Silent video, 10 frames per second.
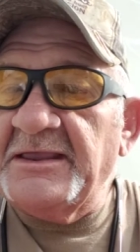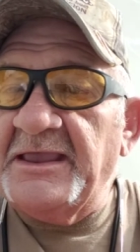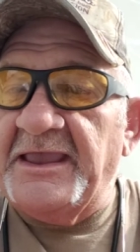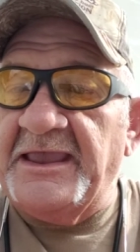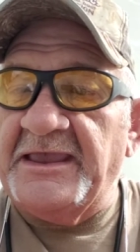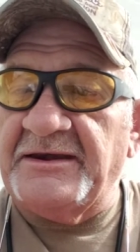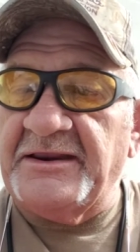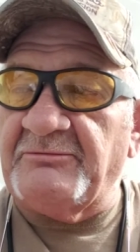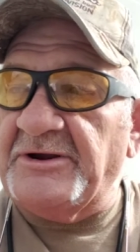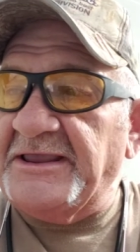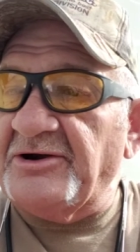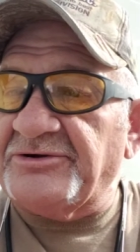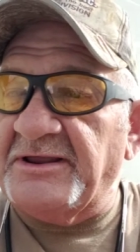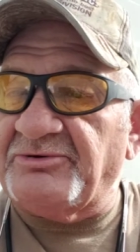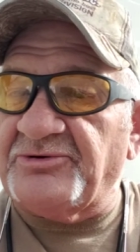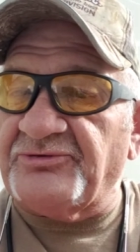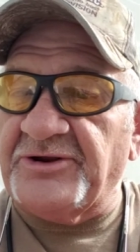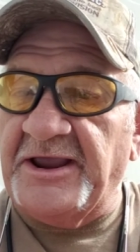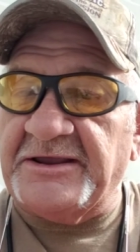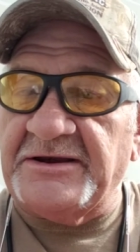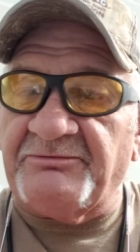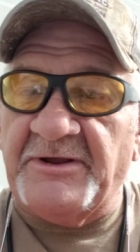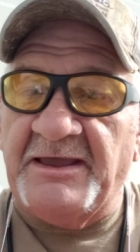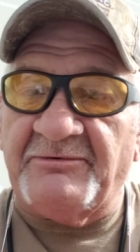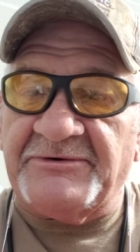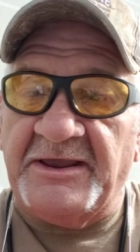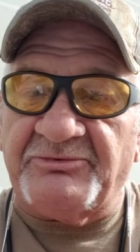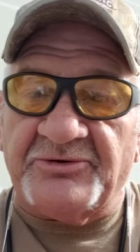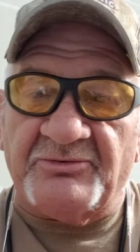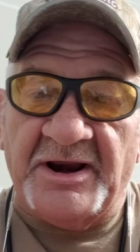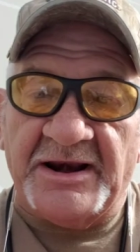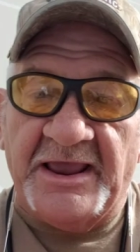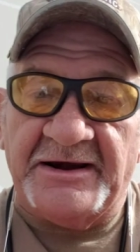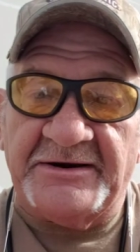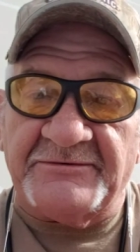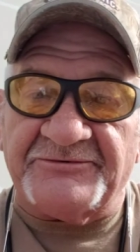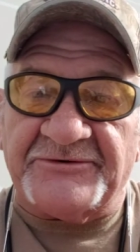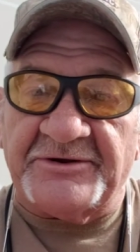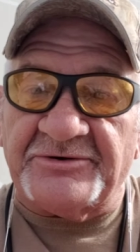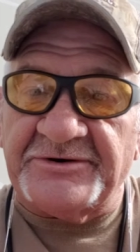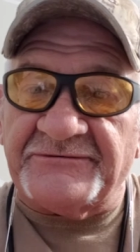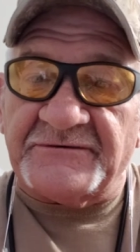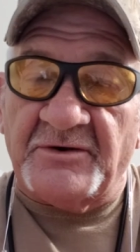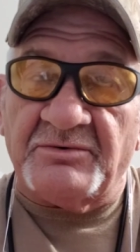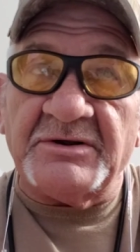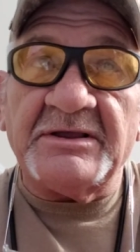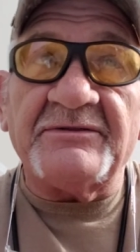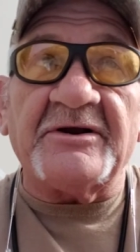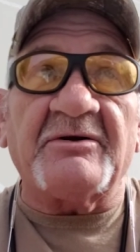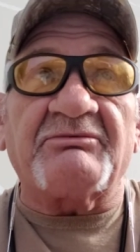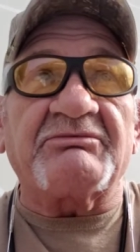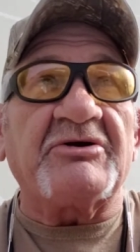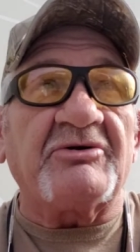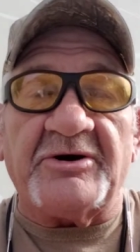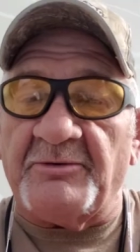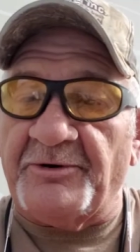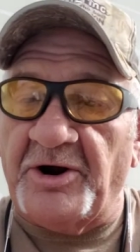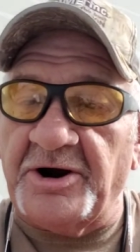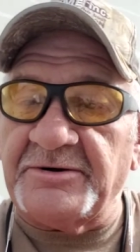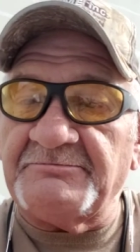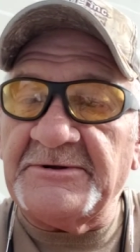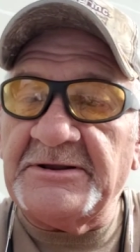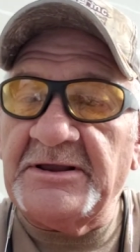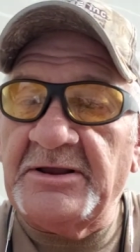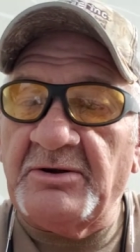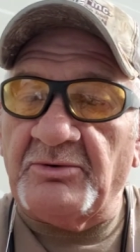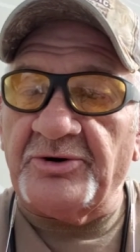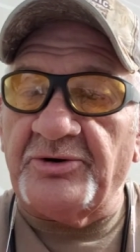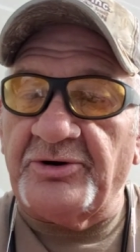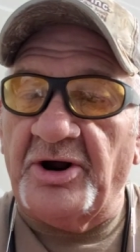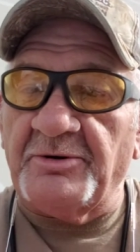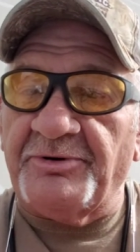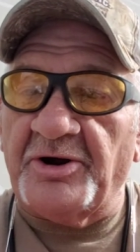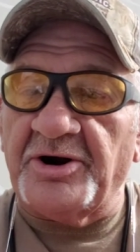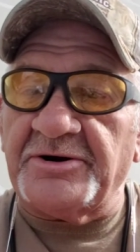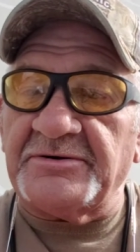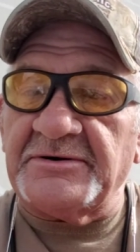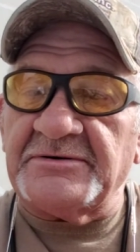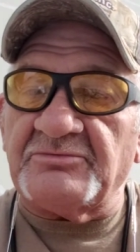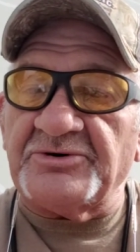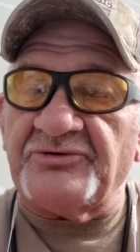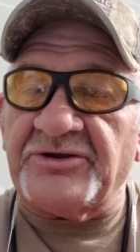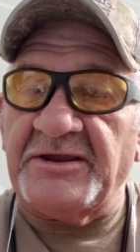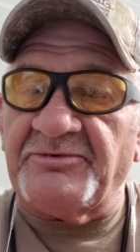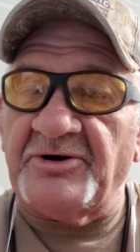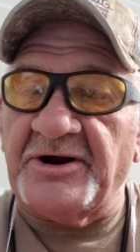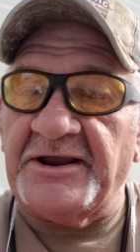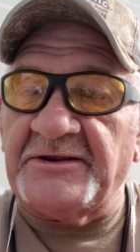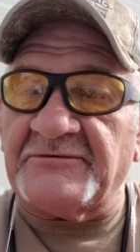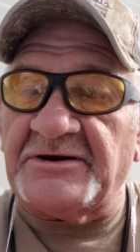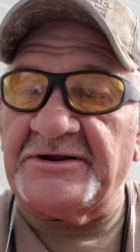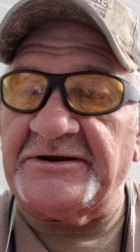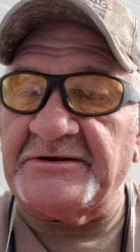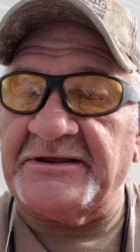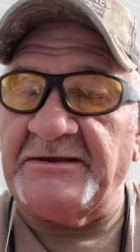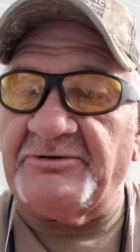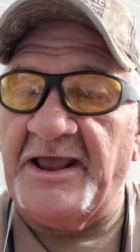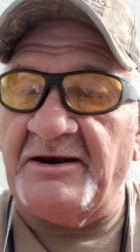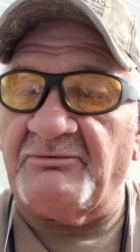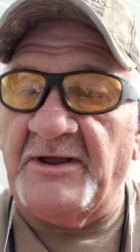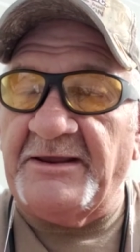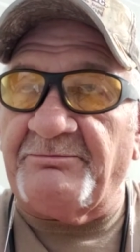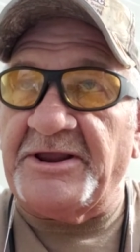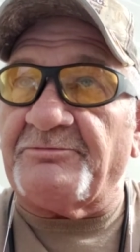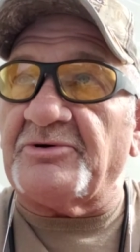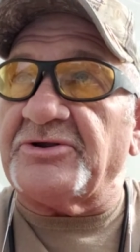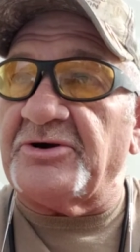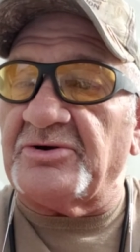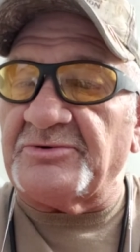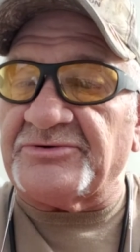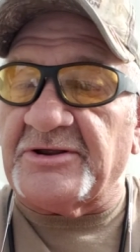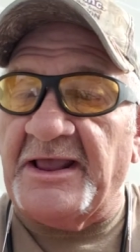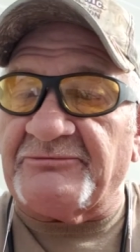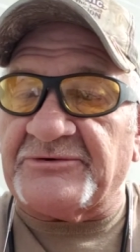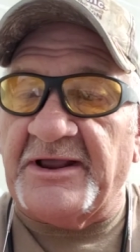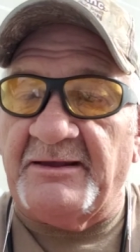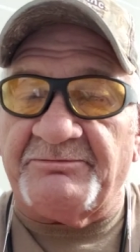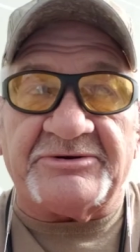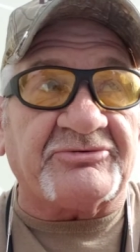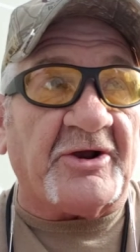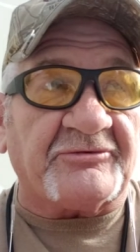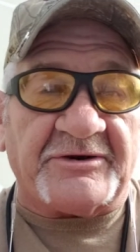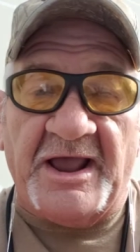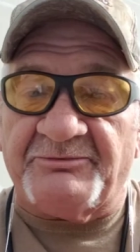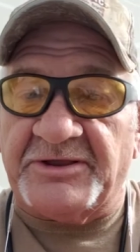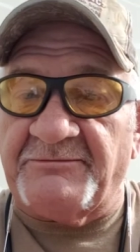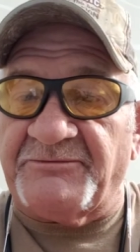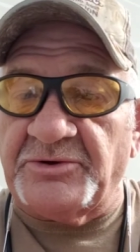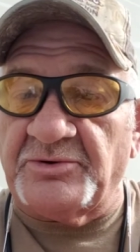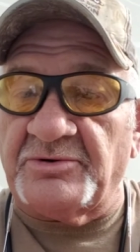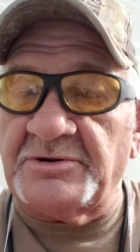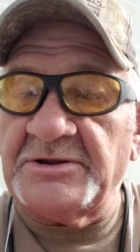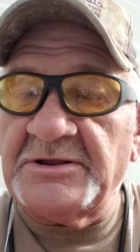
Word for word: and then we get our temperatures taken. If we have a temperature, we're not allowed in the facility. So they're doing their part, we're doing our part, and just keeping our hands clean and keeping out of the way of people. You know, we still have to stop at truck stops, get fuel.